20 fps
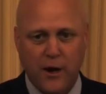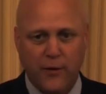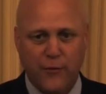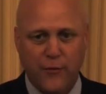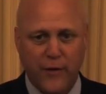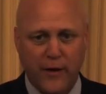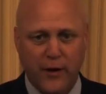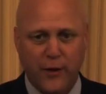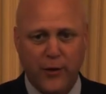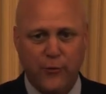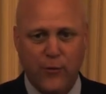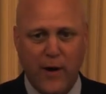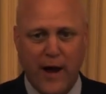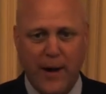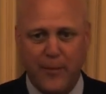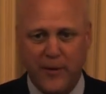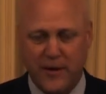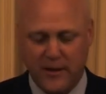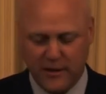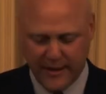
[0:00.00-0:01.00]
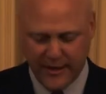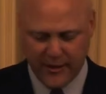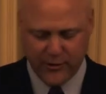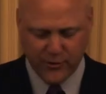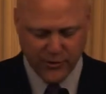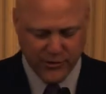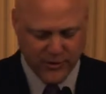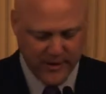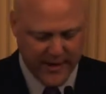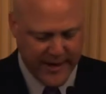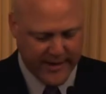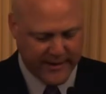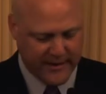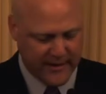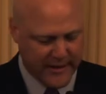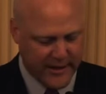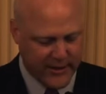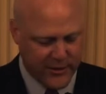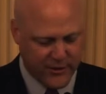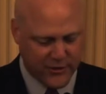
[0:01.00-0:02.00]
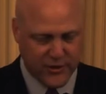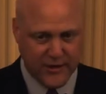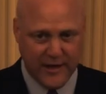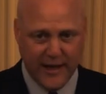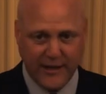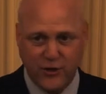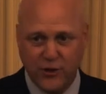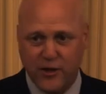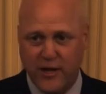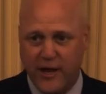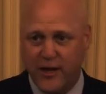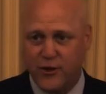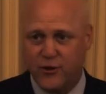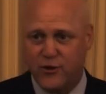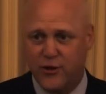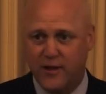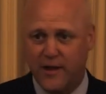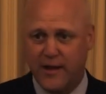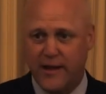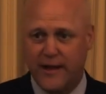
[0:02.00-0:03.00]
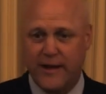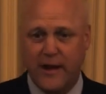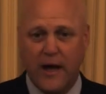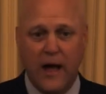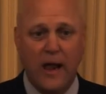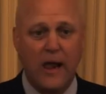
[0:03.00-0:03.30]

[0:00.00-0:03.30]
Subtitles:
philanthropic leaders and leaders in education and